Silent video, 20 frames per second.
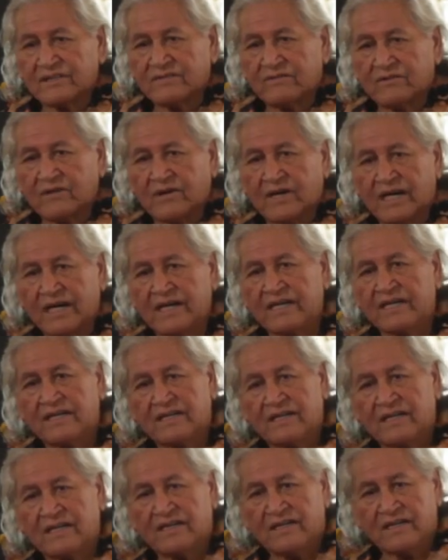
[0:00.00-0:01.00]
of why
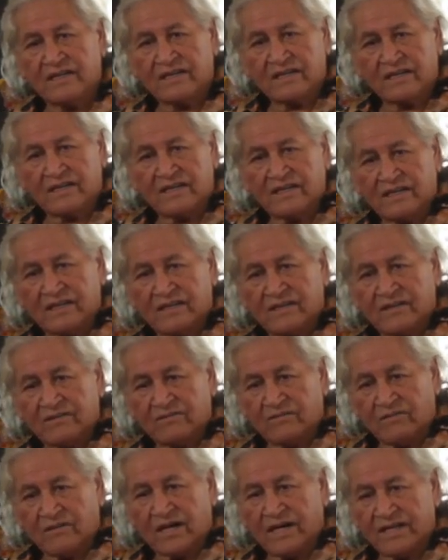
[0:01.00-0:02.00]

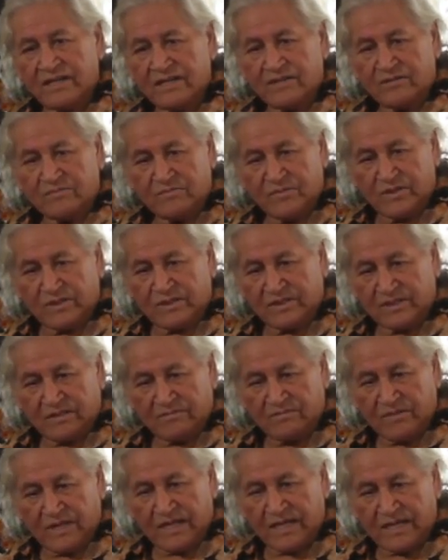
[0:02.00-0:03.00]
you put
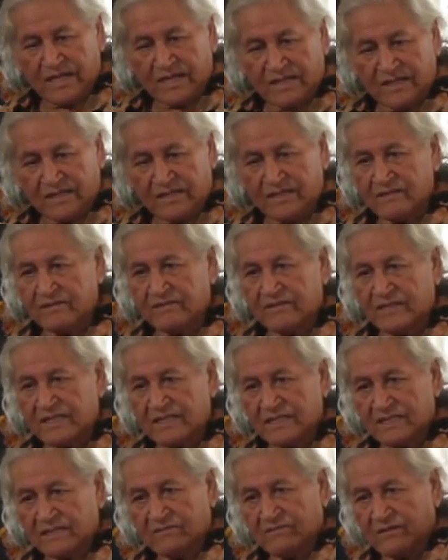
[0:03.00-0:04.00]
the black on the
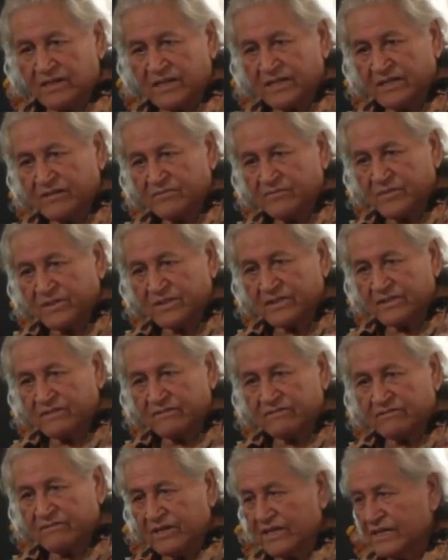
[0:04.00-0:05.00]
west, why you put
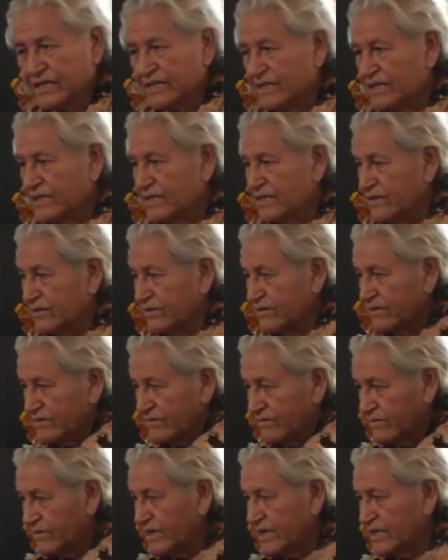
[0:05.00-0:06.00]
the white in the
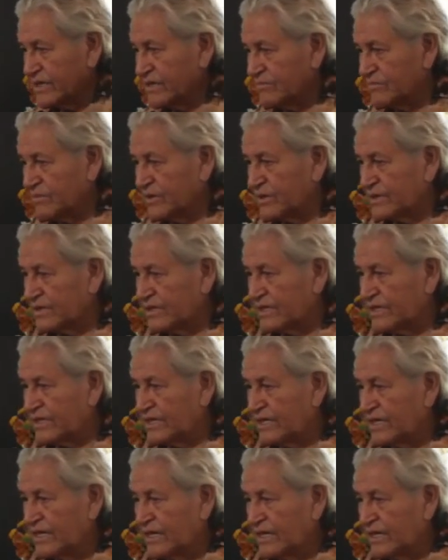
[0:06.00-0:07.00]
north, why you put
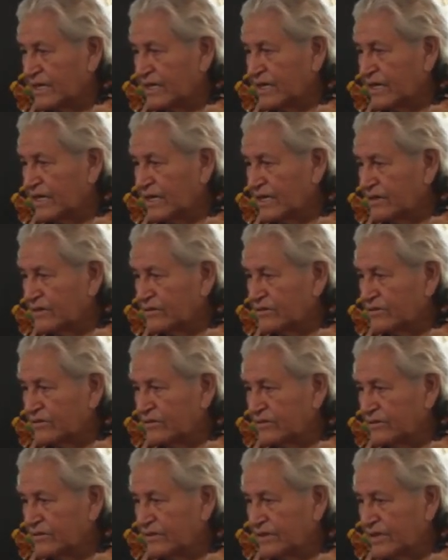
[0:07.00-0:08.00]
the yellow
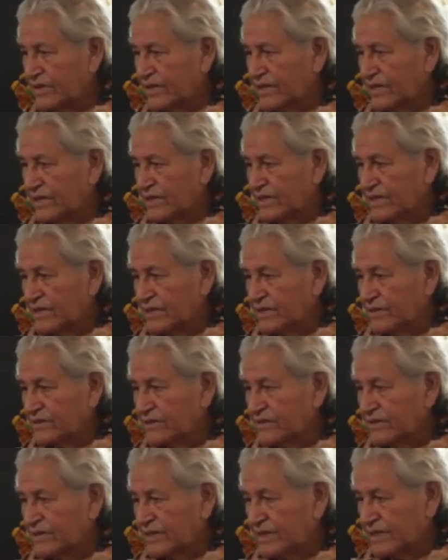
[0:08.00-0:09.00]
to
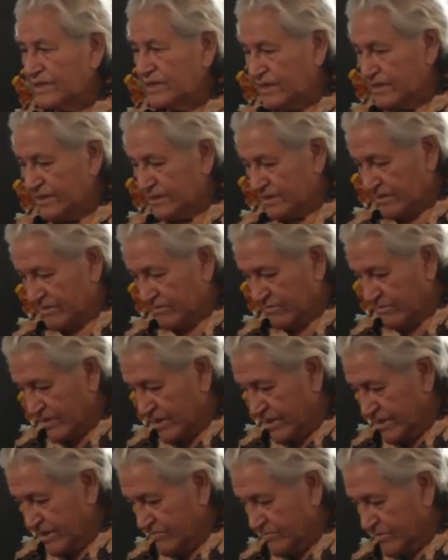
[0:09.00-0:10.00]
the east, and
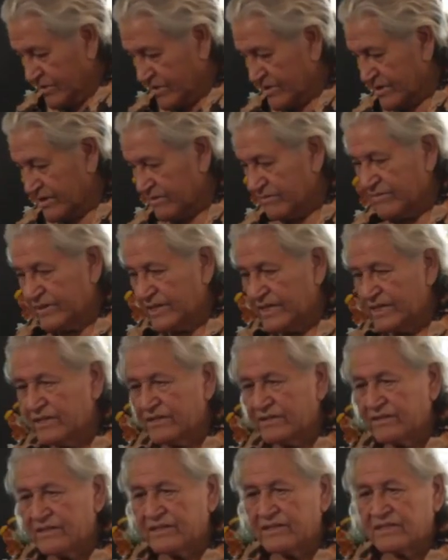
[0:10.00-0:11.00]
why you put the
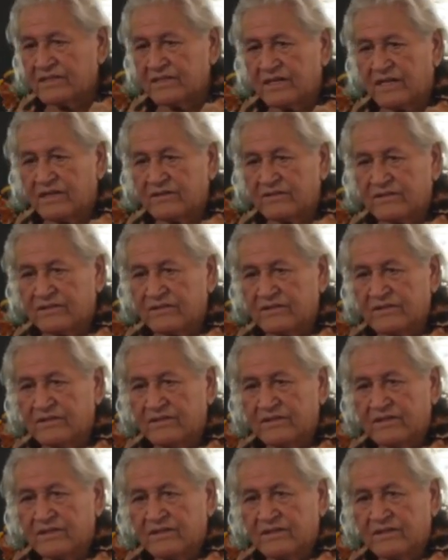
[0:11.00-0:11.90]
red to the south.